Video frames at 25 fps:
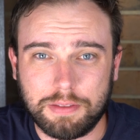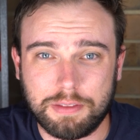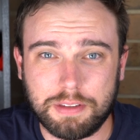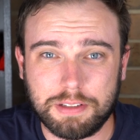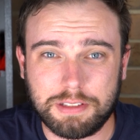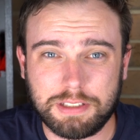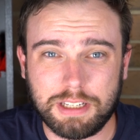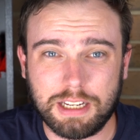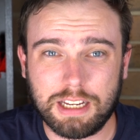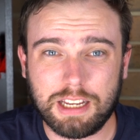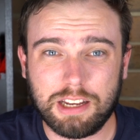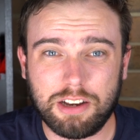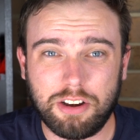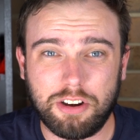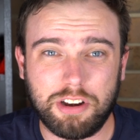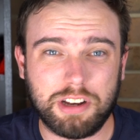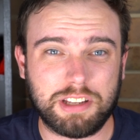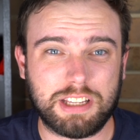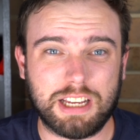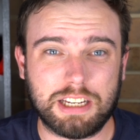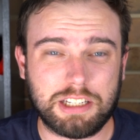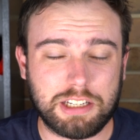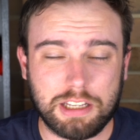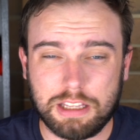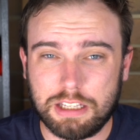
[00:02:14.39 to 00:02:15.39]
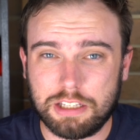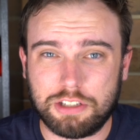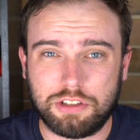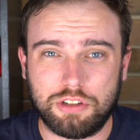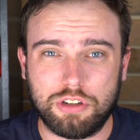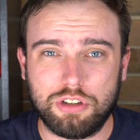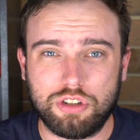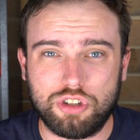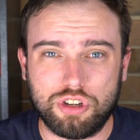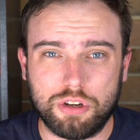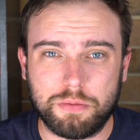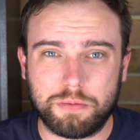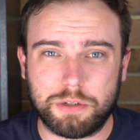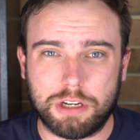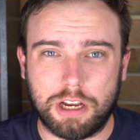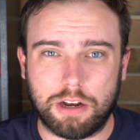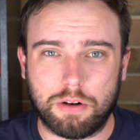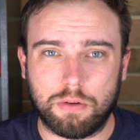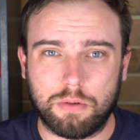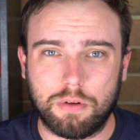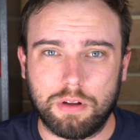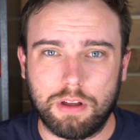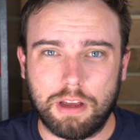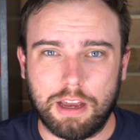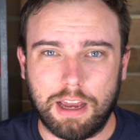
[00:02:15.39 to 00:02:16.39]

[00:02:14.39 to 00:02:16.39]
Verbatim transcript: The secondary is actually this YouTube channel.